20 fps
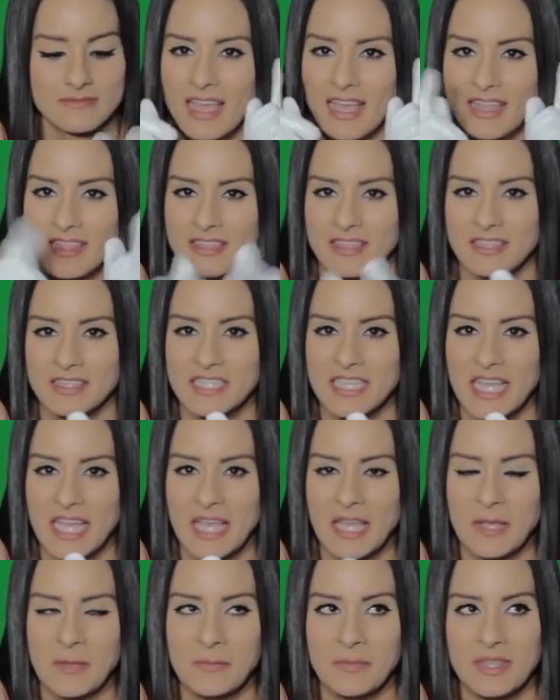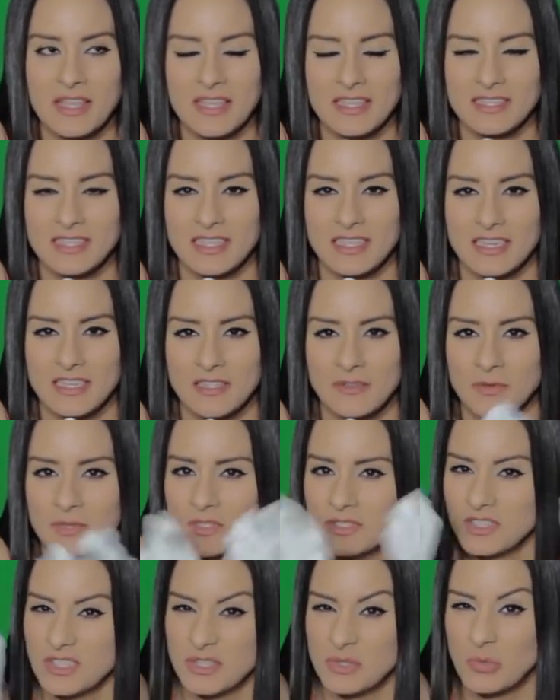At the time, he said it
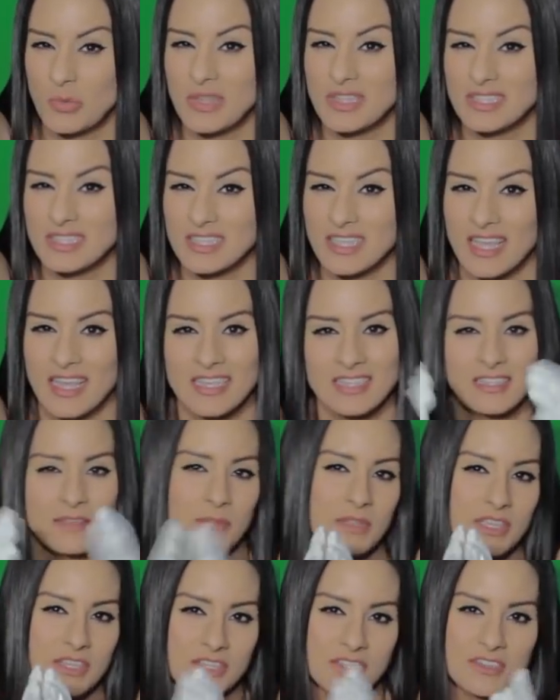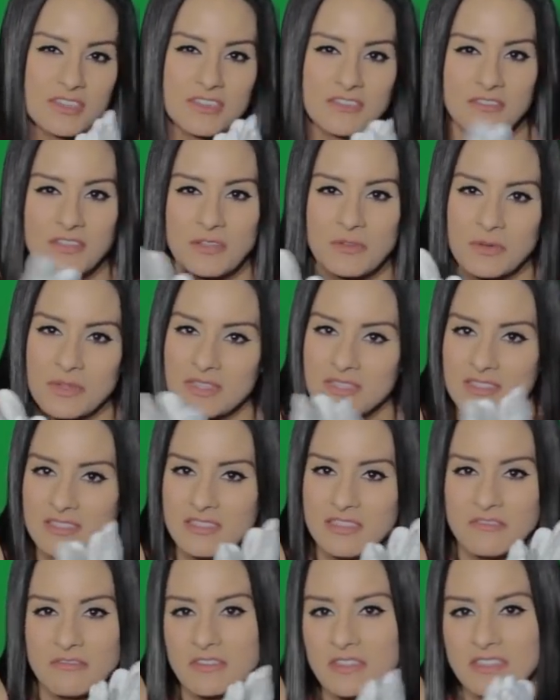was just one size. I'm not sure if he runs
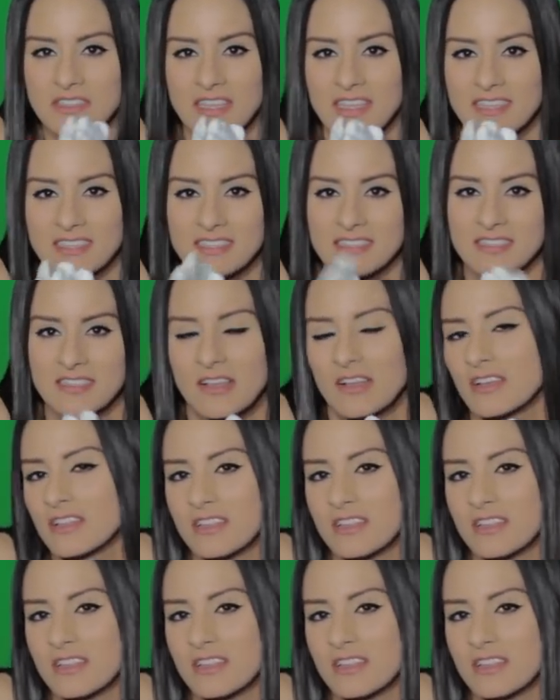different sizes on